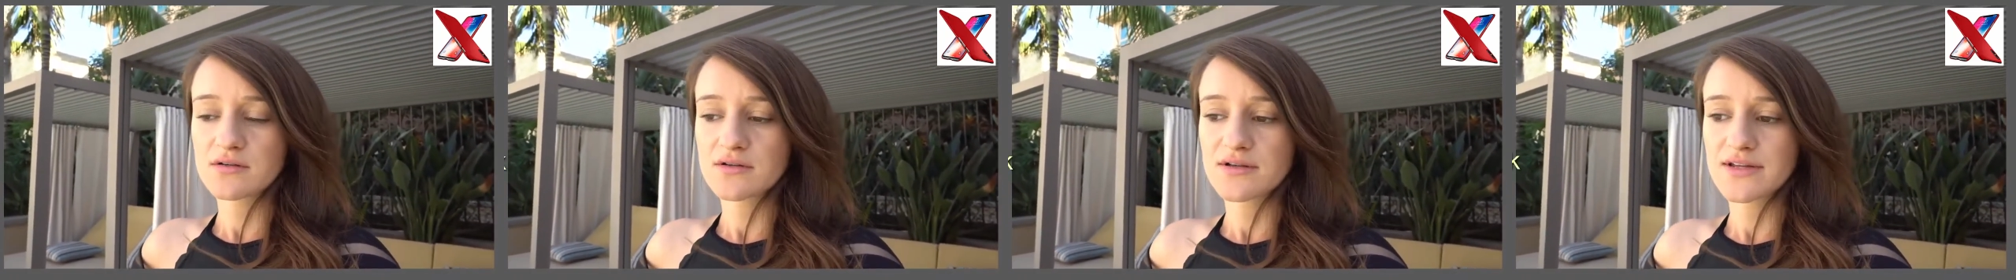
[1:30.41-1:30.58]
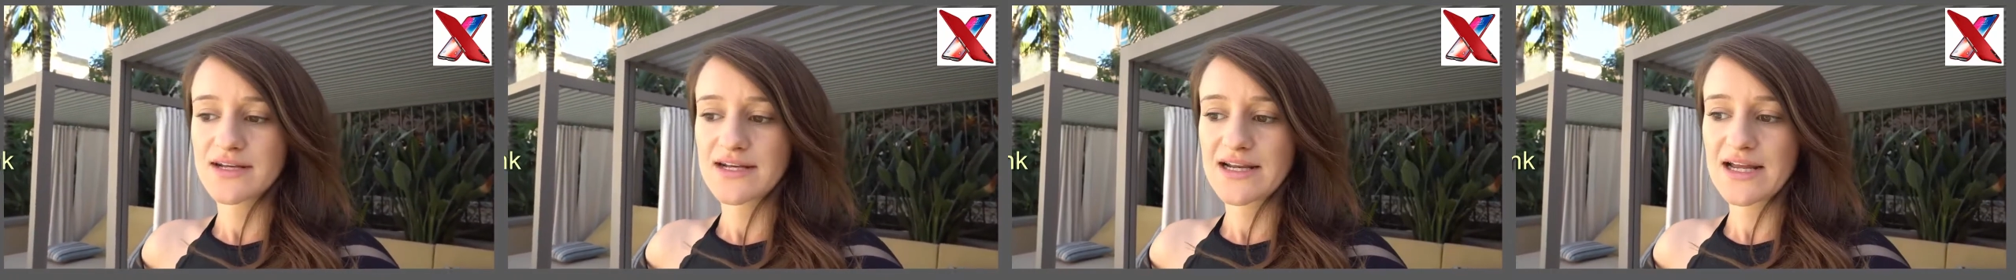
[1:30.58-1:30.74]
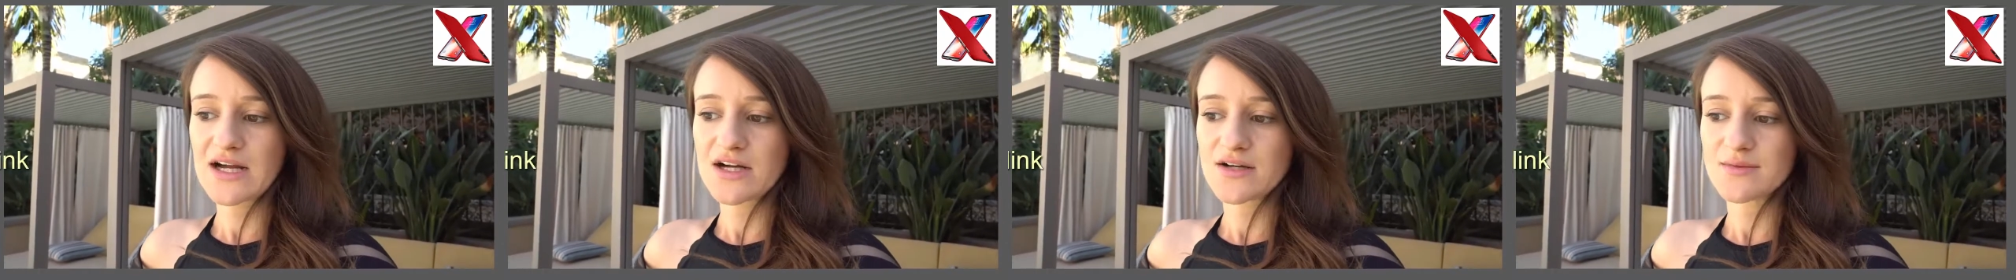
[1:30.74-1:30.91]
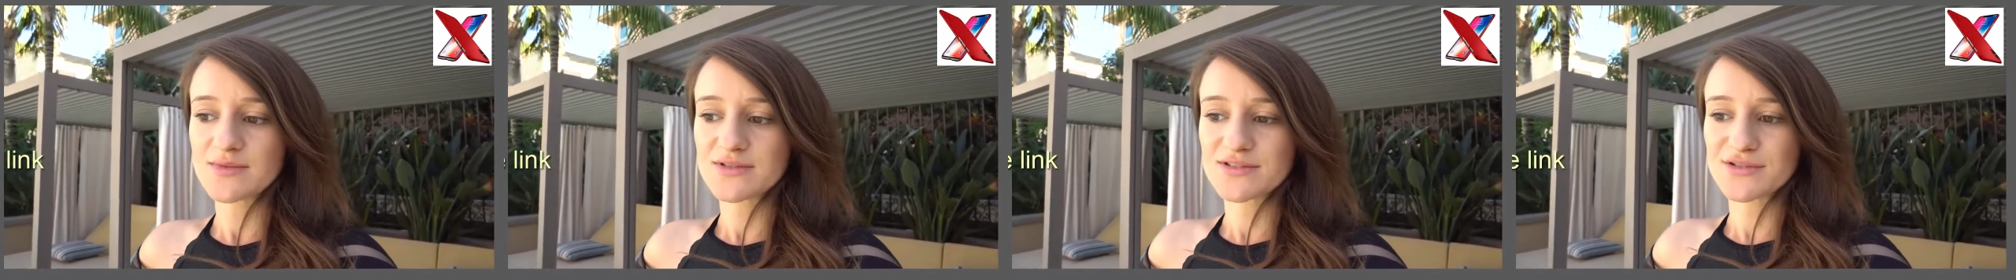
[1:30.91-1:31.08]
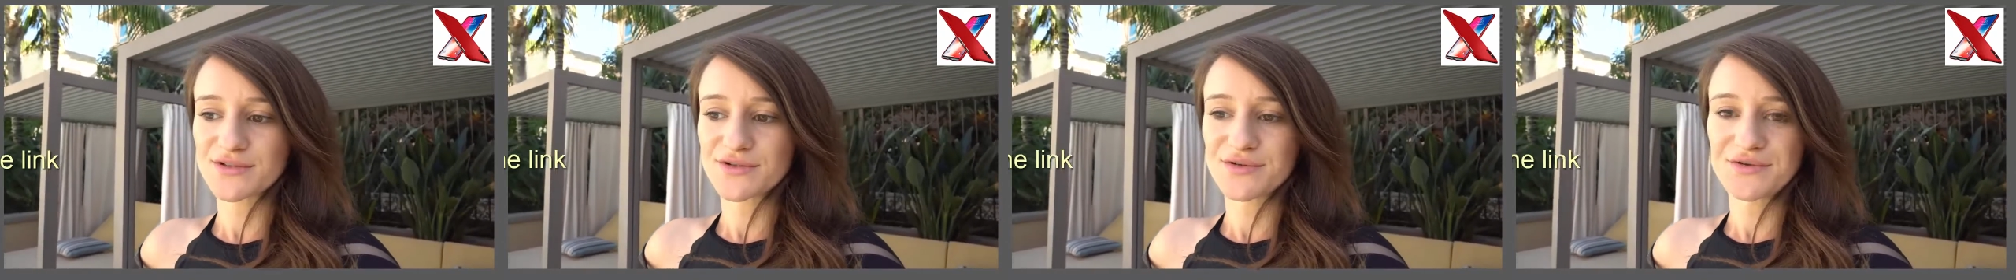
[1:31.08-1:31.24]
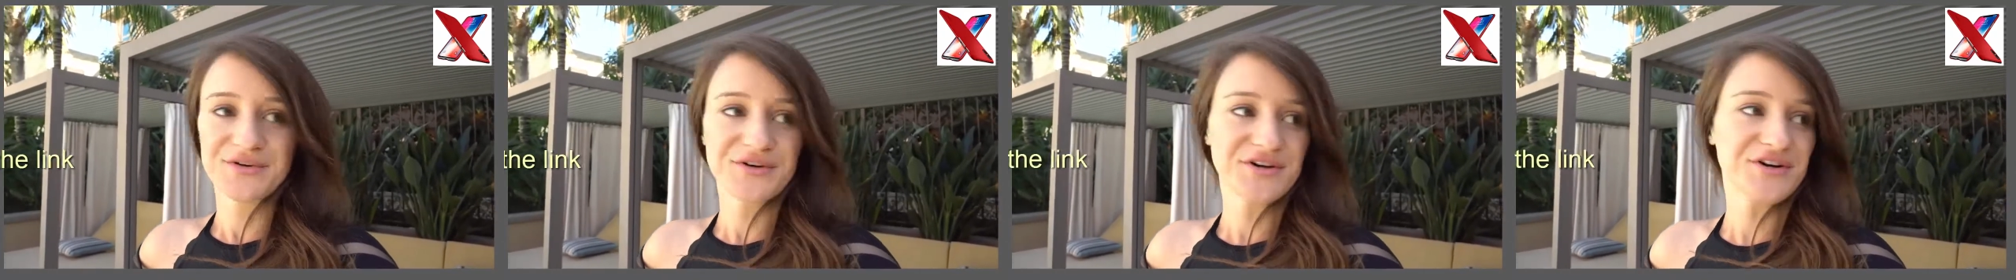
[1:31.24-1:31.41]
And now I'm a
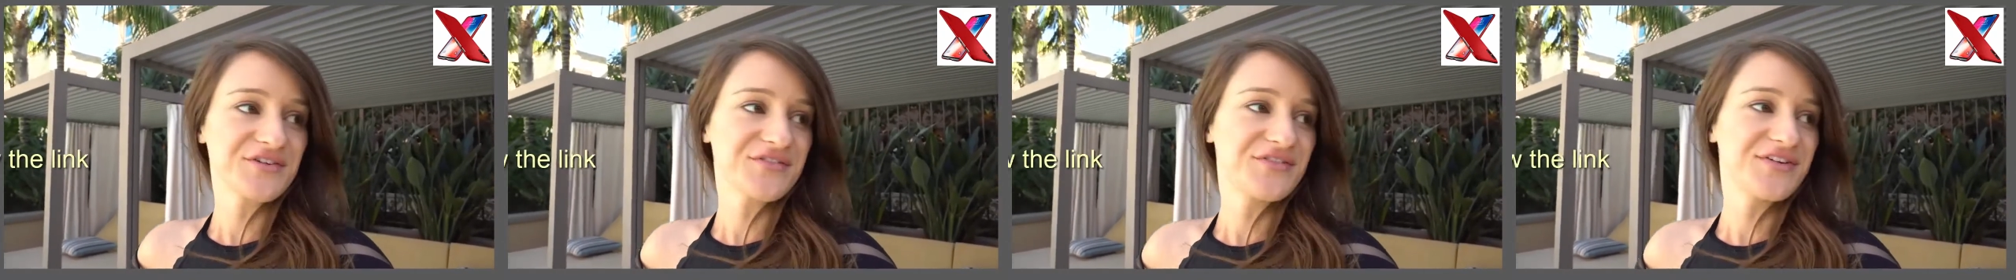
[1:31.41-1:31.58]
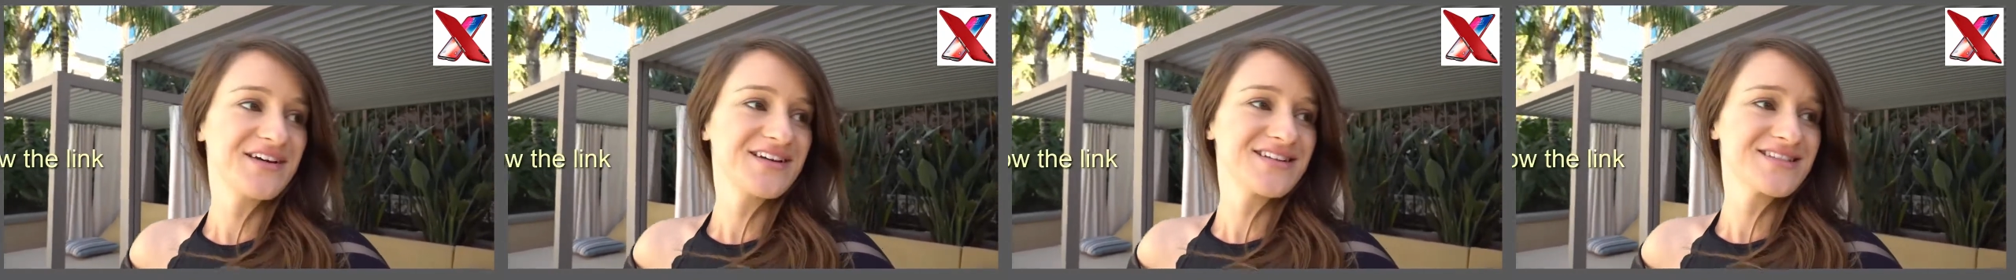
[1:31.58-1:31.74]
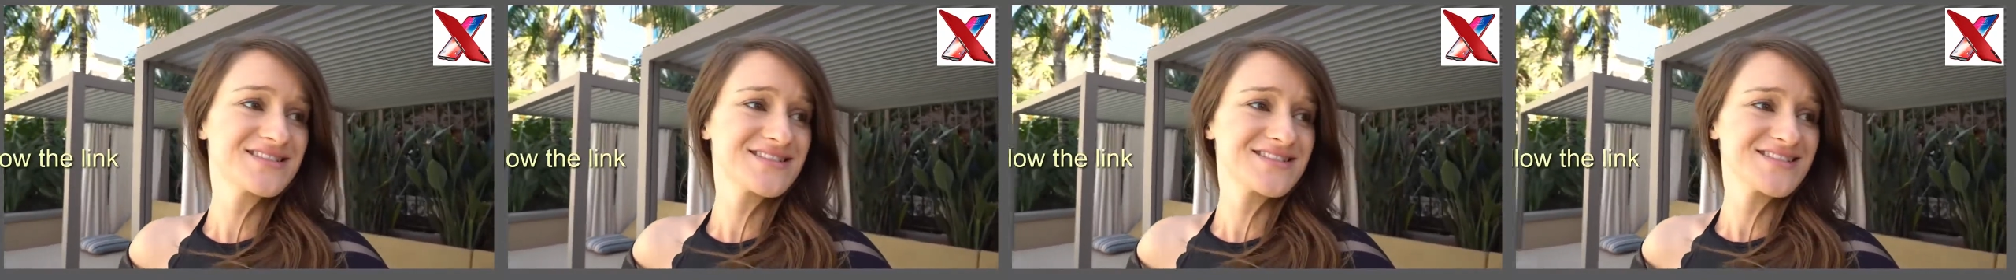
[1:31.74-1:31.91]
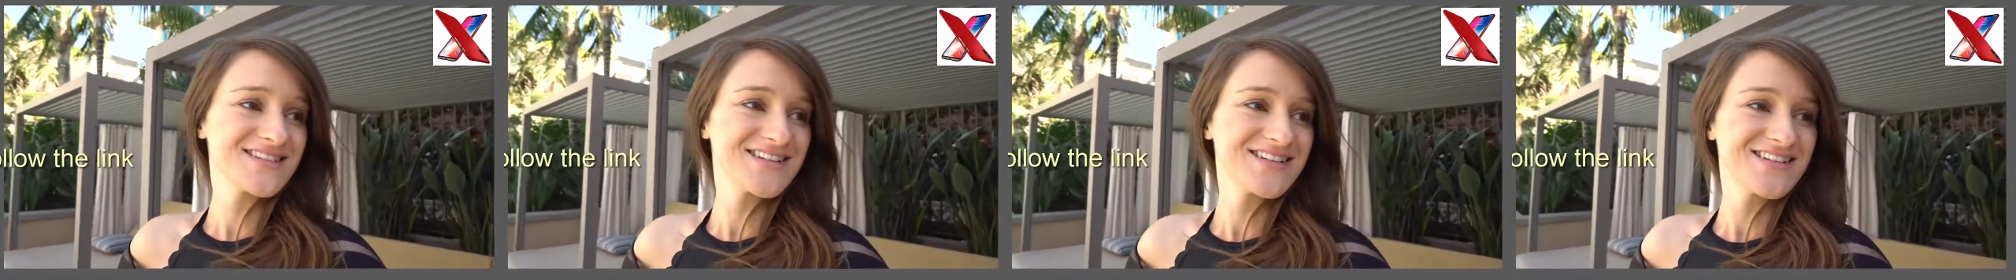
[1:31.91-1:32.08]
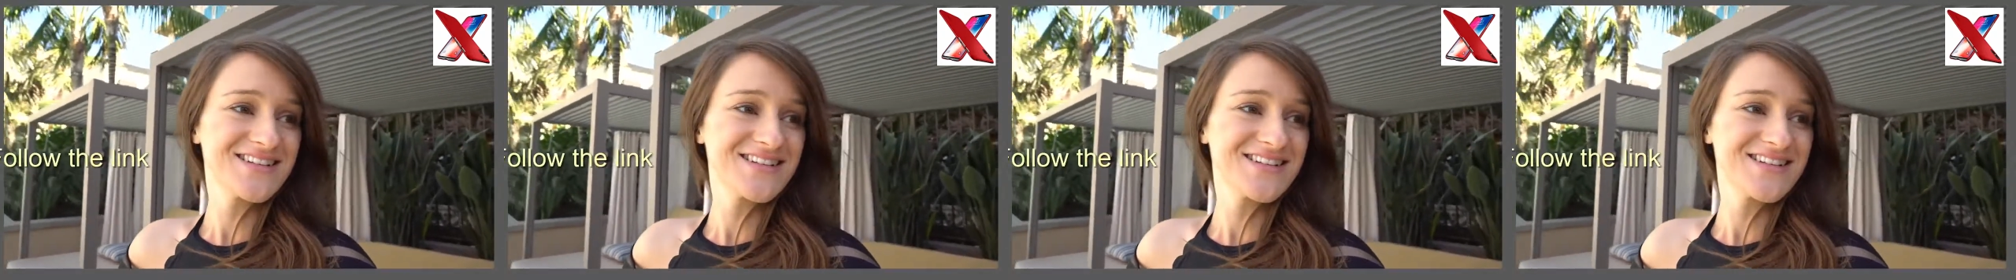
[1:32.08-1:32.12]
little nervous.